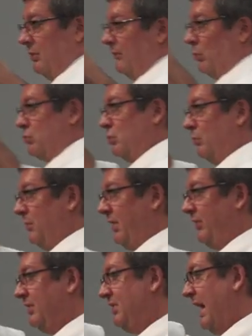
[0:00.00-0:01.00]
the virtual
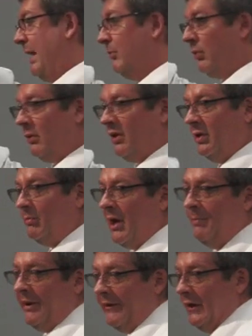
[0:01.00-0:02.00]
method table in
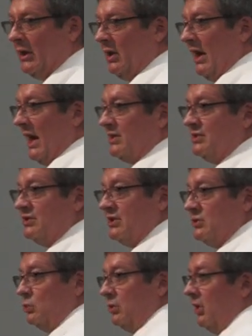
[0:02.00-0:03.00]
my parent class and
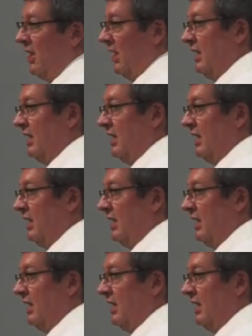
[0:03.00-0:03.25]
says, well,